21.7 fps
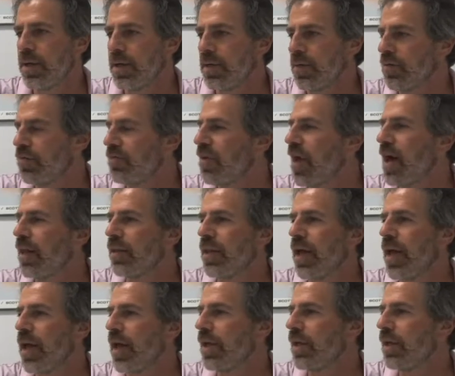
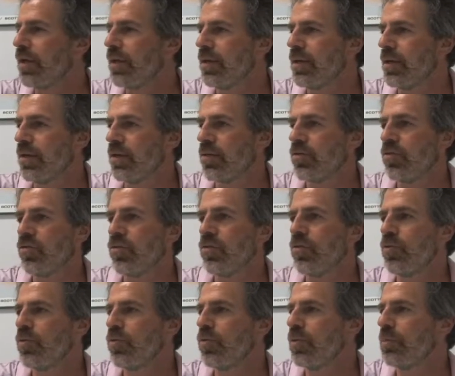valet
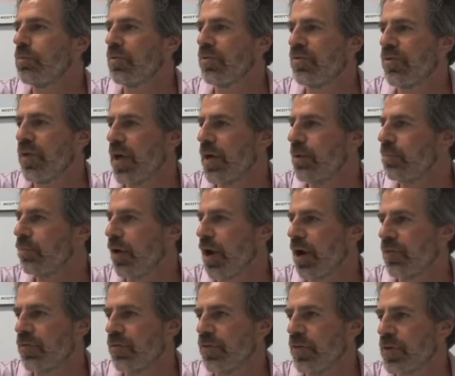to the buffet
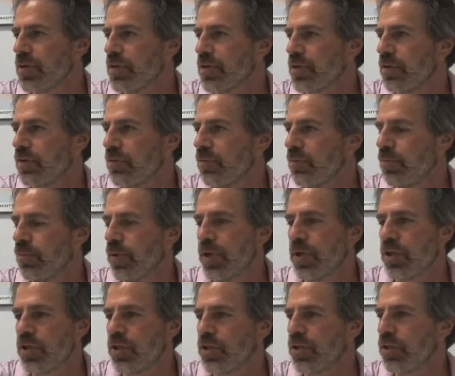breakfast,
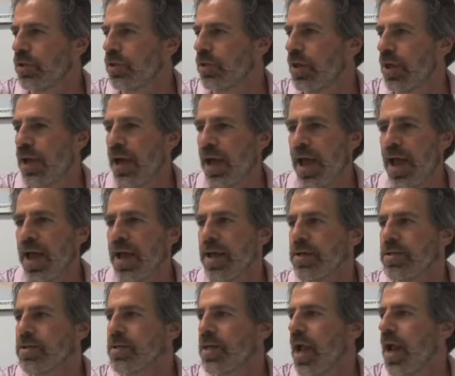which
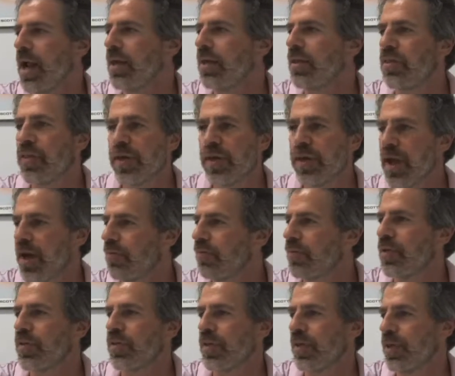has anything and
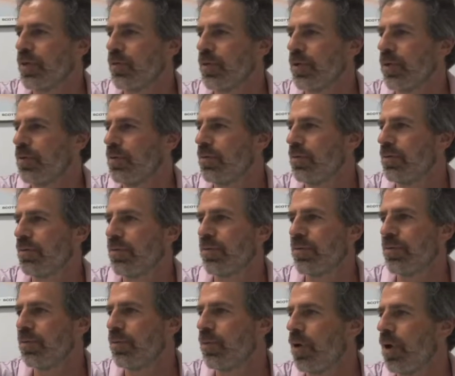everything you would
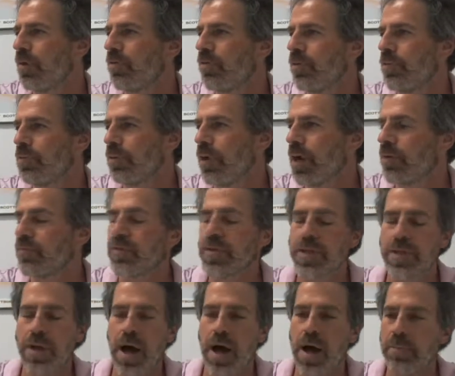go on for
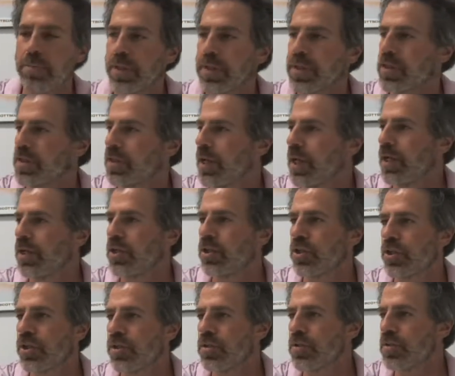breakfast, omelet
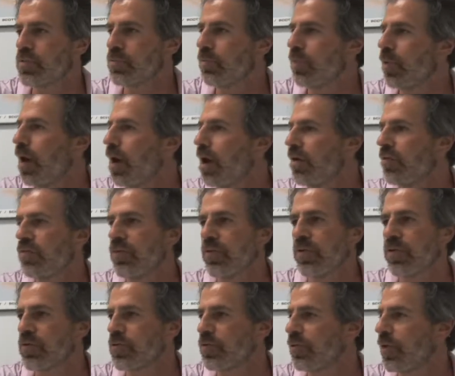stations,
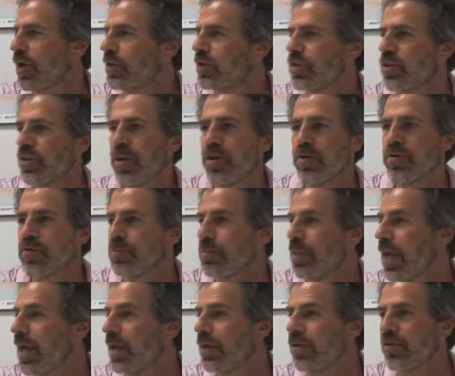waffles, French toast,
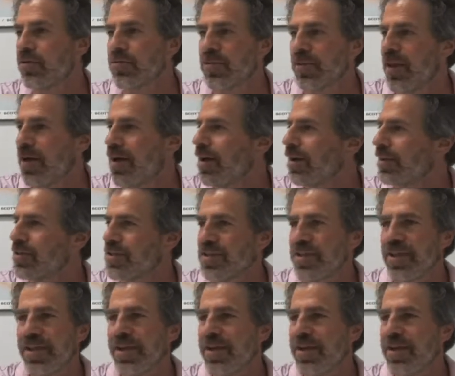bagels, lox,